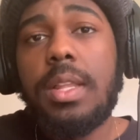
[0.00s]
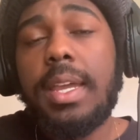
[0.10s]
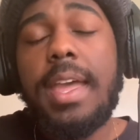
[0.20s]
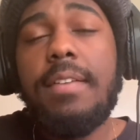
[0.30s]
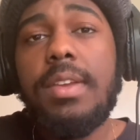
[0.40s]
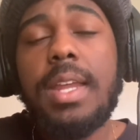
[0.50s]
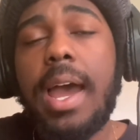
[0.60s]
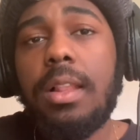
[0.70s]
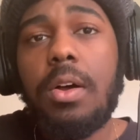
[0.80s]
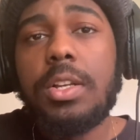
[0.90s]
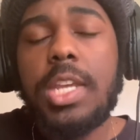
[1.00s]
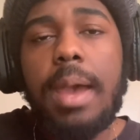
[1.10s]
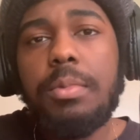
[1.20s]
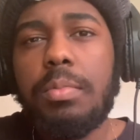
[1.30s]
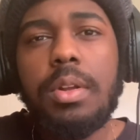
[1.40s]
like a heavy dialogue
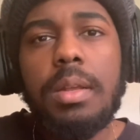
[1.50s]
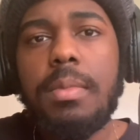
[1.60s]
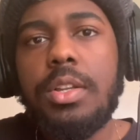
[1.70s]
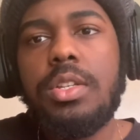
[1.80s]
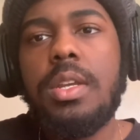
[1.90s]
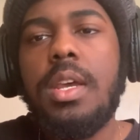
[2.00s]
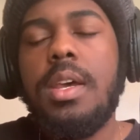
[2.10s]
chapter pretty much,